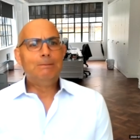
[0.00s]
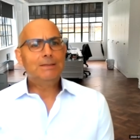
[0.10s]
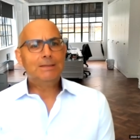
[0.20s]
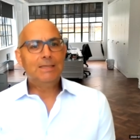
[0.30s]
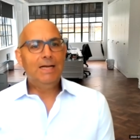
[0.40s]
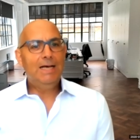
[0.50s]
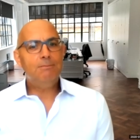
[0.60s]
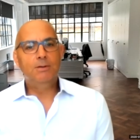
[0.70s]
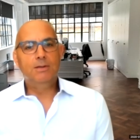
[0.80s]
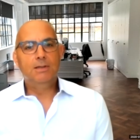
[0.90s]
What's going to
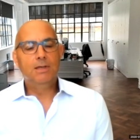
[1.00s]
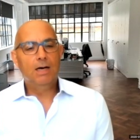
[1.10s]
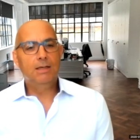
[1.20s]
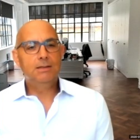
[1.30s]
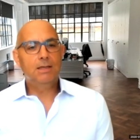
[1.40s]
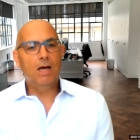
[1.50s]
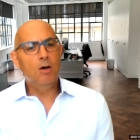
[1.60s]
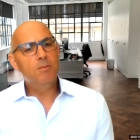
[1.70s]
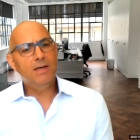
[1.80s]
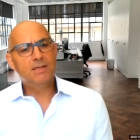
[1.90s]
happen? I
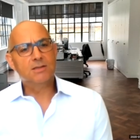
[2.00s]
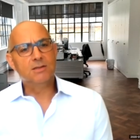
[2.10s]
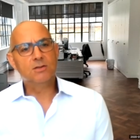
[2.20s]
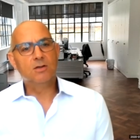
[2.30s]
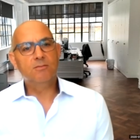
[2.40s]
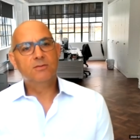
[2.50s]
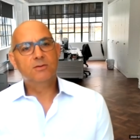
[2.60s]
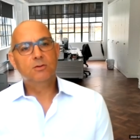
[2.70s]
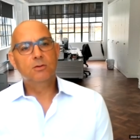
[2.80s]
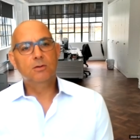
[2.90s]
hope that doesn't stop, for
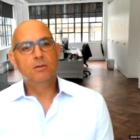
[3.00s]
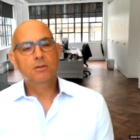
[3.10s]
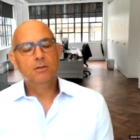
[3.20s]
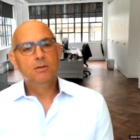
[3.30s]
sure.